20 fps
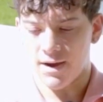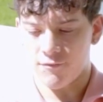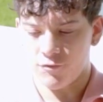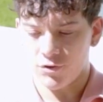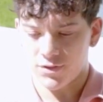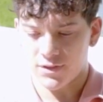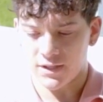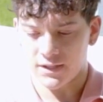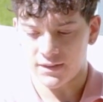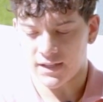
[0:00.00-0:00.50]

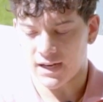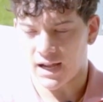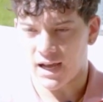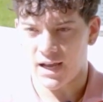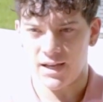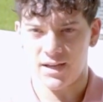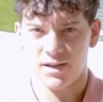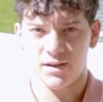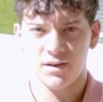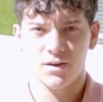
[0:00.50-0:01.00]
everything that
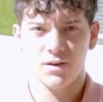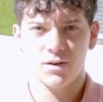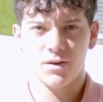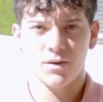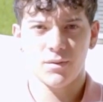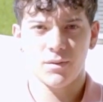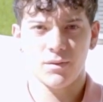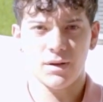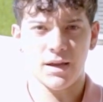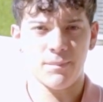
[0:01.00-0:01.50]
I
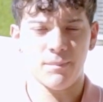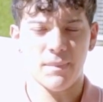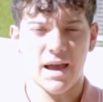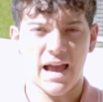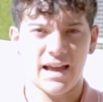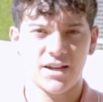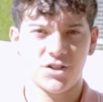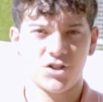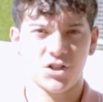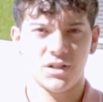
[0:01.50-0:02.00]

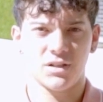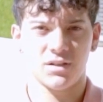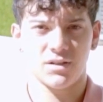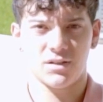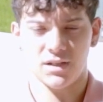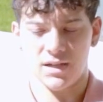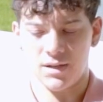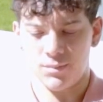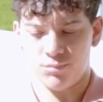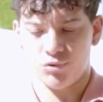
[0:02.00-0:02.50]

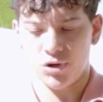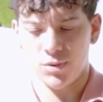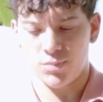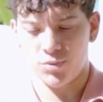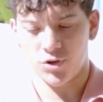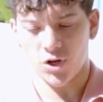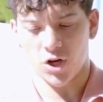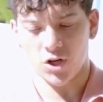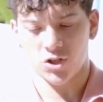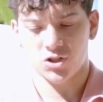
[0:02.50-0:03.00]
imagined in
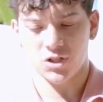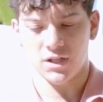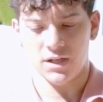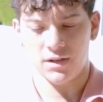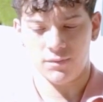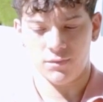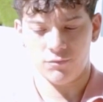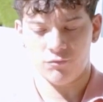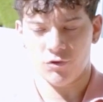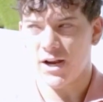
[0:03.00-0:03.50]
pre-production
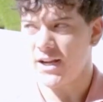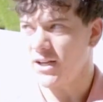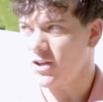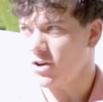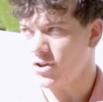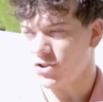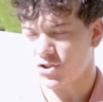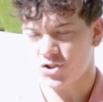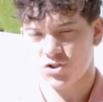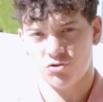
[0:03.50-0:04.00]
and writing
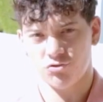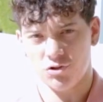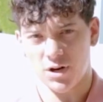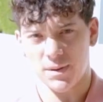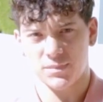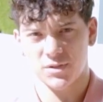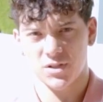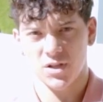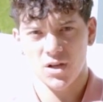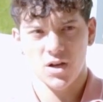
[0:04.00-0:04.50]
on a
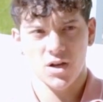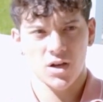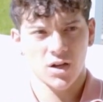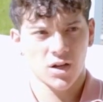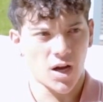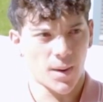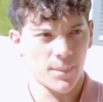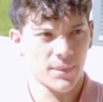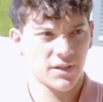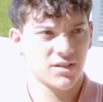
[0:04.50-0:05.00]
script
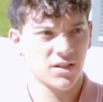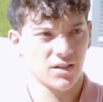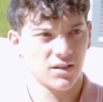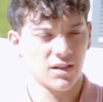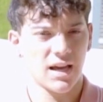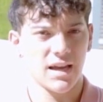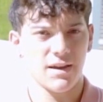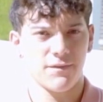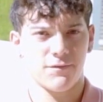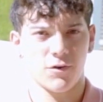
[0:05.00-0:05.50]
coming to
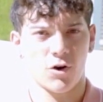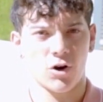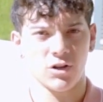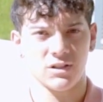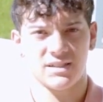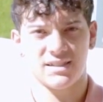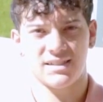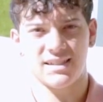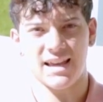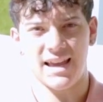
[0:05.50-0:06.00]
life
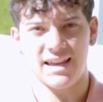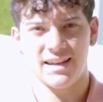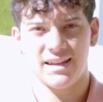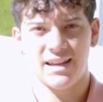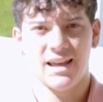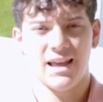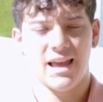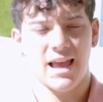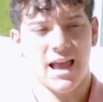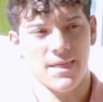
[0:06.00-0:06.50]
on set,
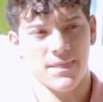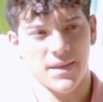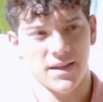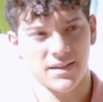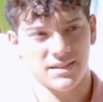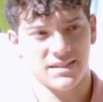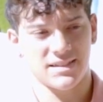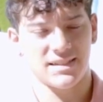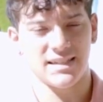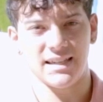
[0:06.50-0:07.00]
and
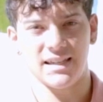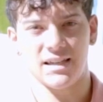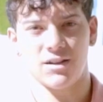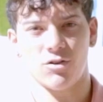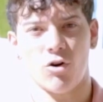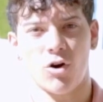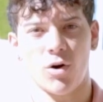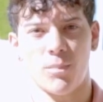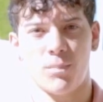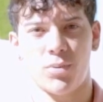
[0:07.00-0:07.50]
then seeing
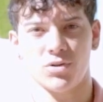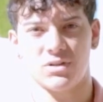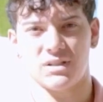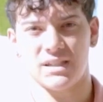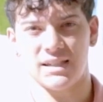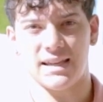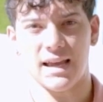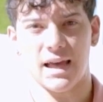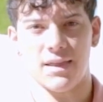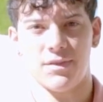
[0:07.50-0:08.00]
it all put
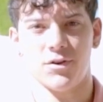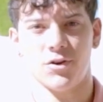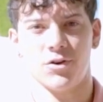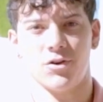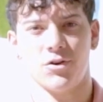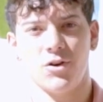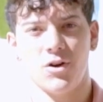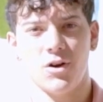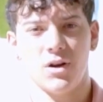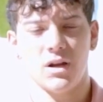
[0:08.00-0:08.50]

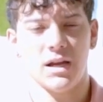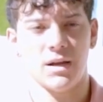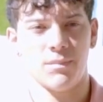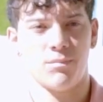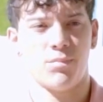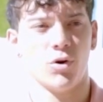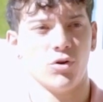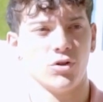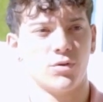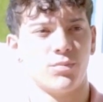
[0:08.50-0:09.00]
together in
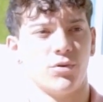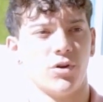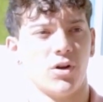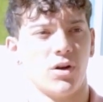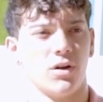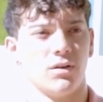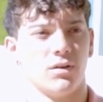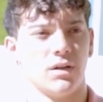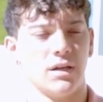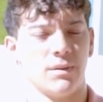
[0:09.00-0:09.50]

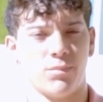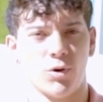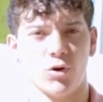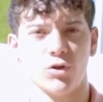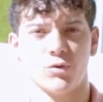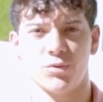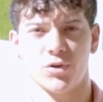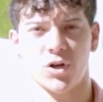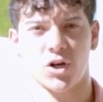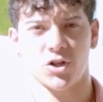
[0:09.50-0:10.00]

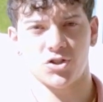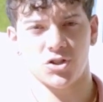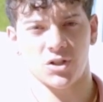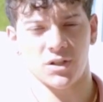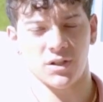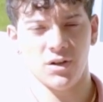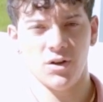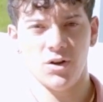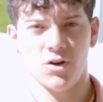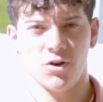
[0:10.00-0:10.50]

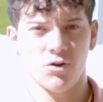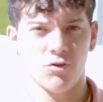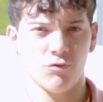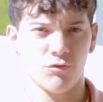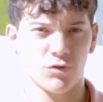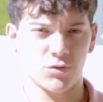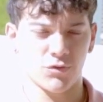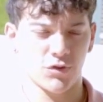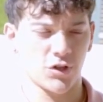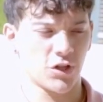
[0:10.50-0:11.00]
post-production, it
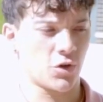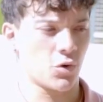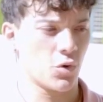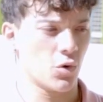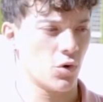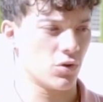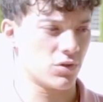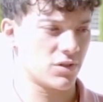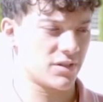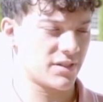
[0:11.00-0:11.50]
was really
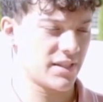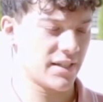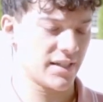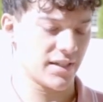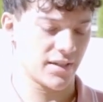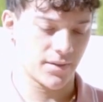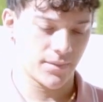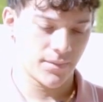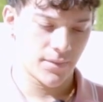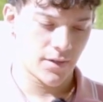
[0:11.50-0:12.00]
cool to
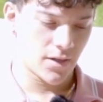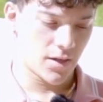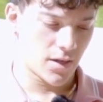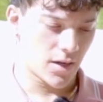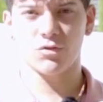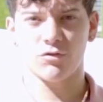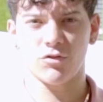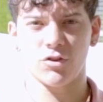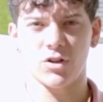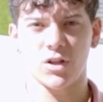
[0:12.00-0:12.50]
see.
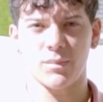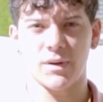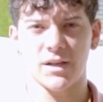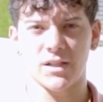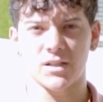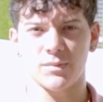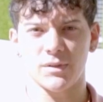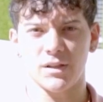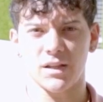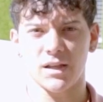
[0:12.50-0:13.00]
It really
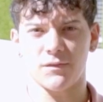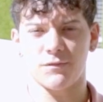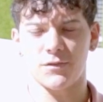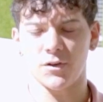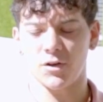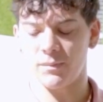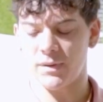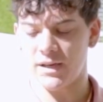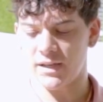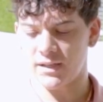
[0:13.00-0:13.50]
makes me like
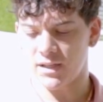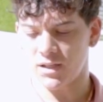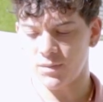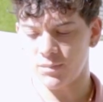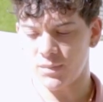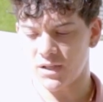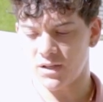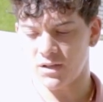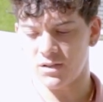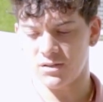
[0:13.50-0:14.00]

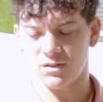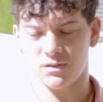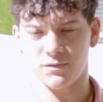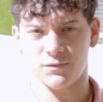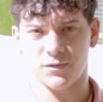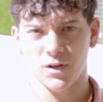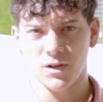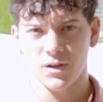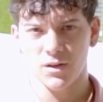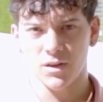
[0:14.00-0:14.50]
filmmaking because
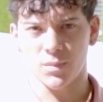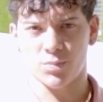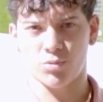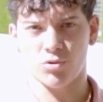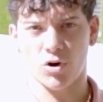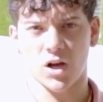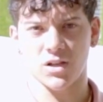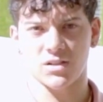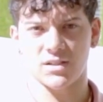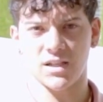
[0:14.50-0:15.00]
of the
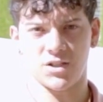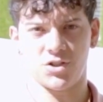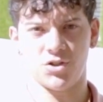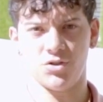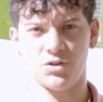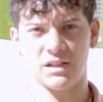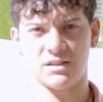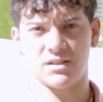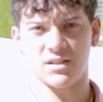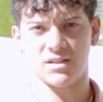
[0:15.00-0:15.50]
process.
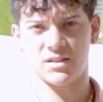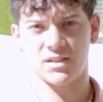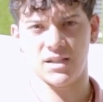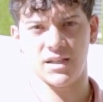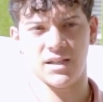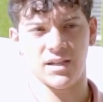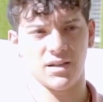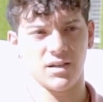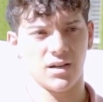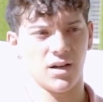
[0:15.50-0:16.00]
You get to
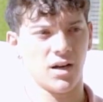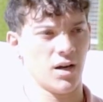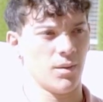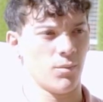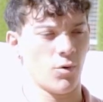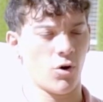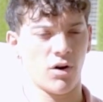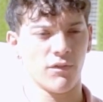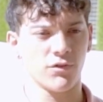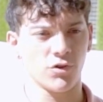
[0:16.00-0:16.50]
see
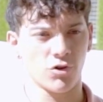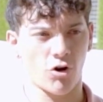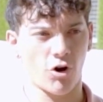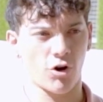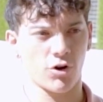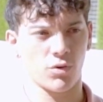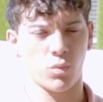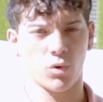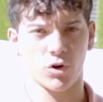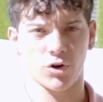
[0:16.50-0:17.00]
all of your
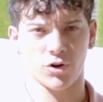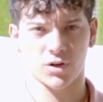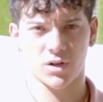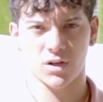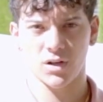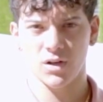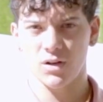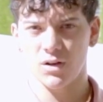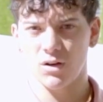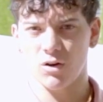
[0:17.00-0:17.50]
hard work,
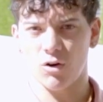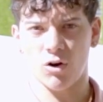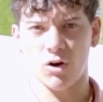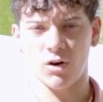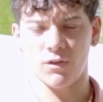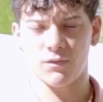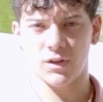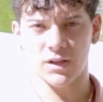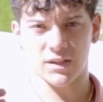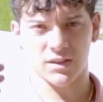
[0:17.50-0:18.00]

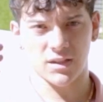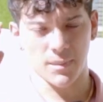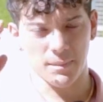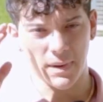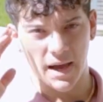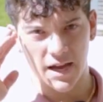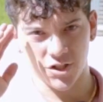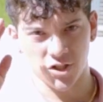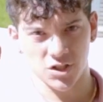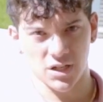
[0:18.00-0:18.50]
all of like the
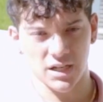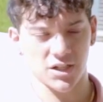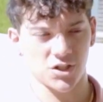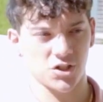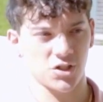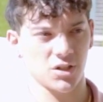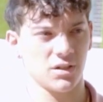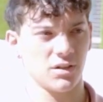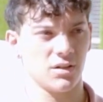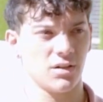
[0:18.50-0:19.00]

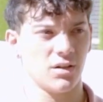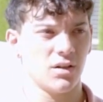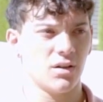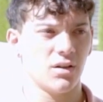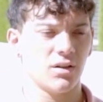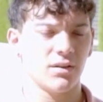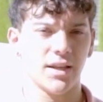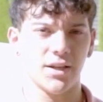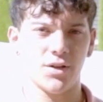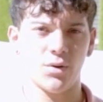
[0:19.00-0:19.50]
imagination
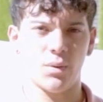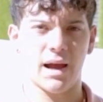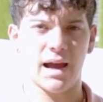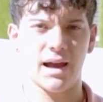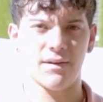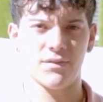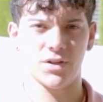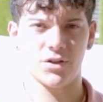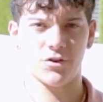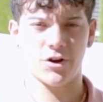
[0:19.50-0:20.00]
that you
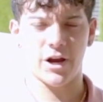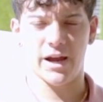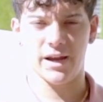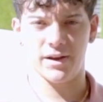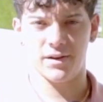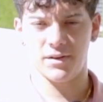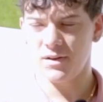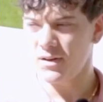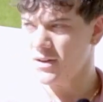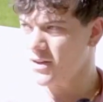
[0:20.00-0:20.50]
have in your
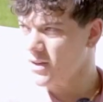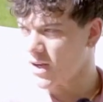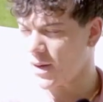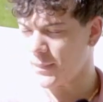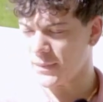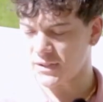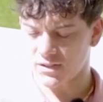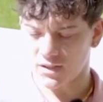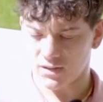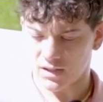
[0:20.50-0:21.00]
head
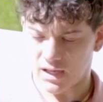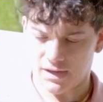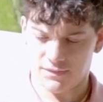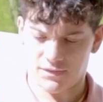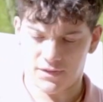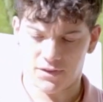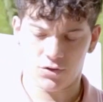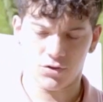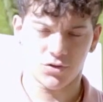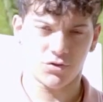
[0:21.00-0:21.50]
coming to
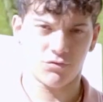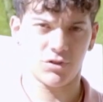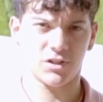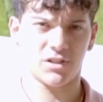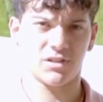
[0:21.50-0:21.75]
life in those 3